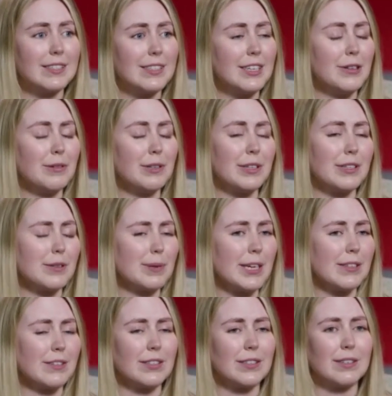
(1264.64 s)
continuing to
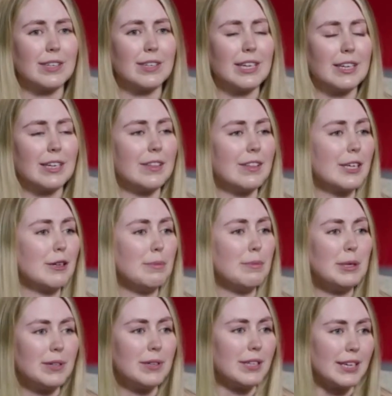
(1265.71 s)
expand to in the
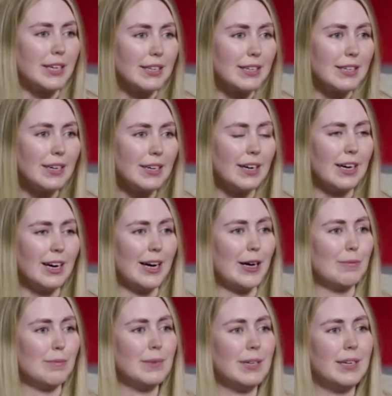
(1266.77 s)
community.
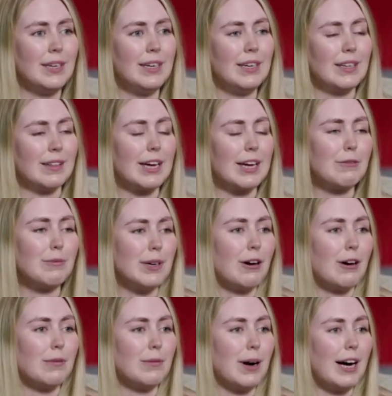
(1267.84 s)
Like
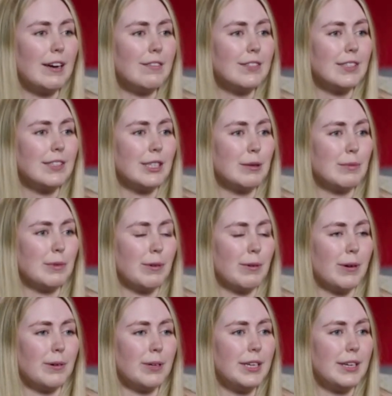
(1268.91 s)
how I've seen him
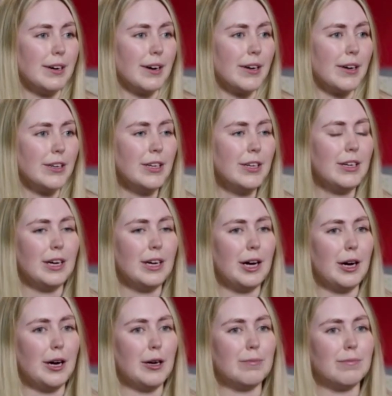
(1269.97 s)
grow here,
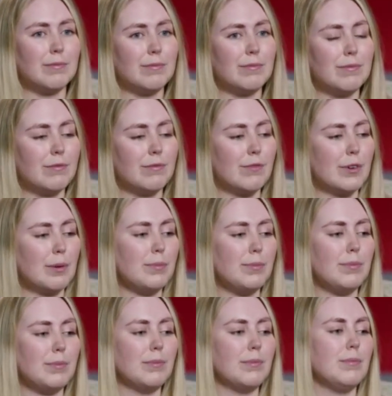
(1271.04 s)

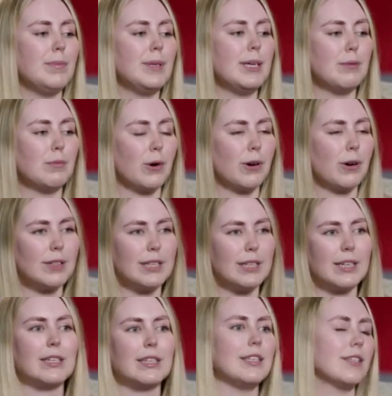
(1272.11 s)
from being more
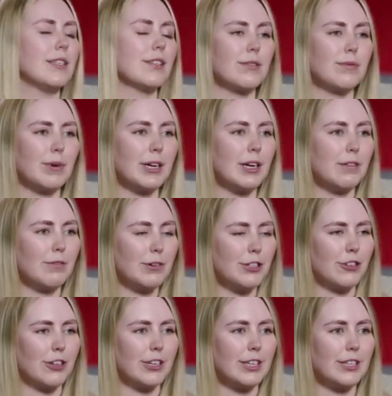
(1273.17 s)
early in his recovery
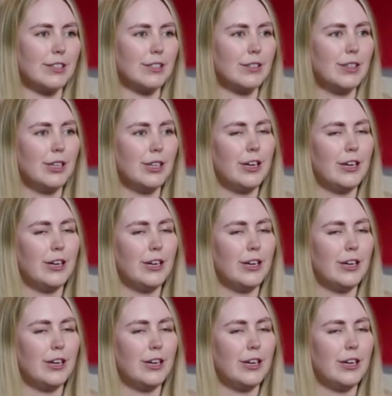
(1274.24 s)
journey